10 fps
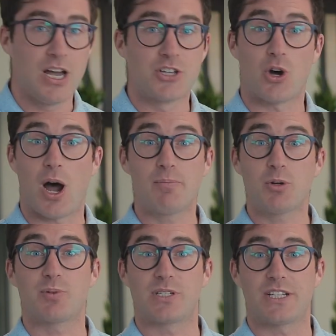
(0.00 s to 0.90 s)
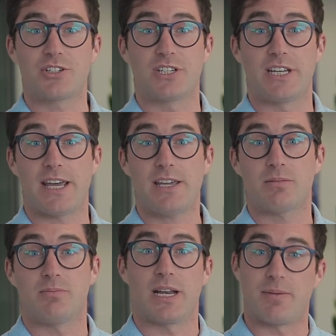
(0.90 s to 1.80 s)
So I'm your presenter today.
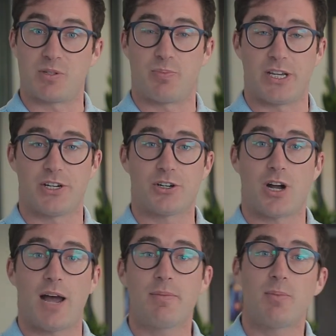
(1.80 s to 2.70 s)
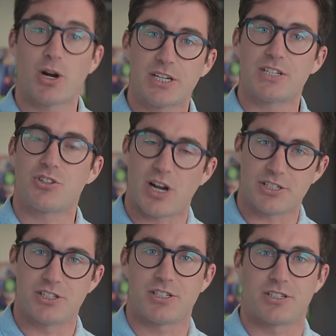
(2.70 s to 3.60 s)
My name's Peter. I'm the marketing
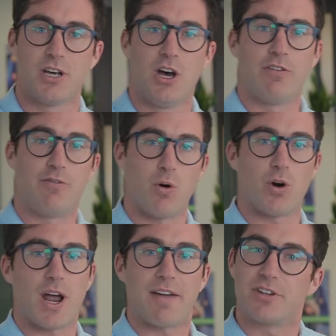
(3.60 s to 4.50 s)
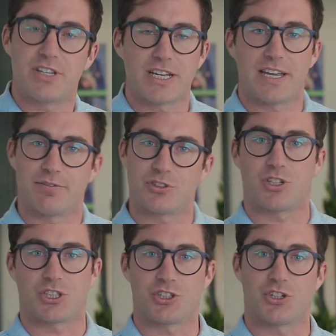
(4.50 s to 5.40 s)
strategist for everything
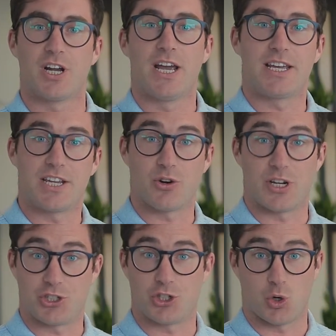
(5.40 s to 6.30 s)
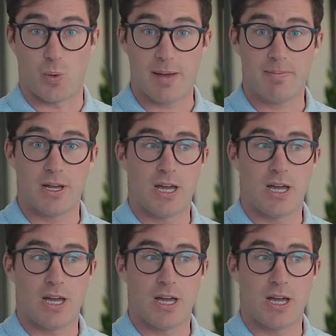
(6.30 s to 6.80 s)
infrastructure here at SherWeb.